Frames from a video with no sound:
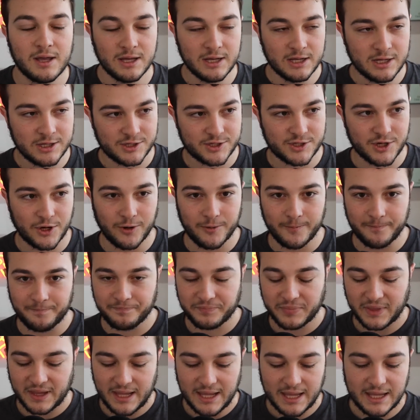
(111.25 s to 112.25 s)
So
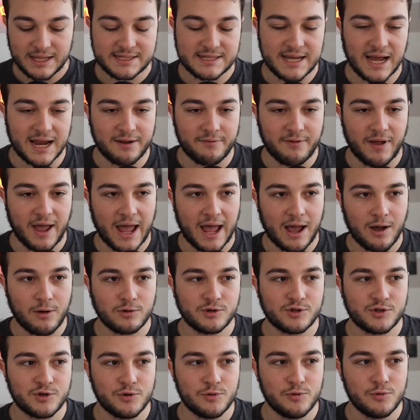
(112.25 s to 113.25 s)
it's kind of how
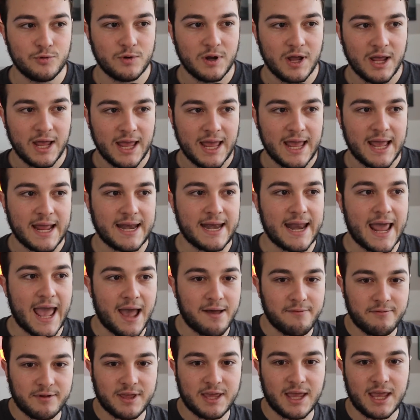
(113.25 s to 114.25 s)
to
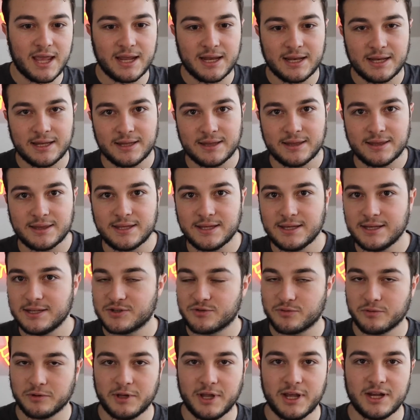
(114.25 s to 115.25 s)
navigate these
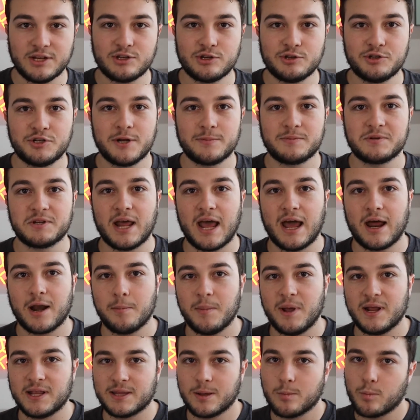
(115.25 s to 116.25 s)
relationships and how to
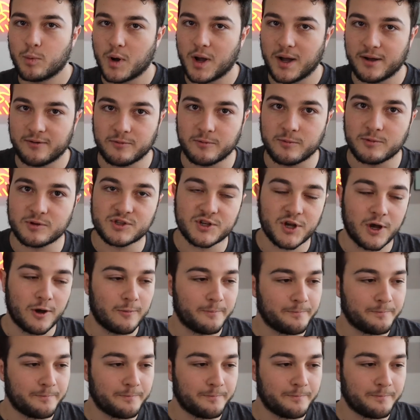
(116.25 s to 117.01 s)
make them profitable. So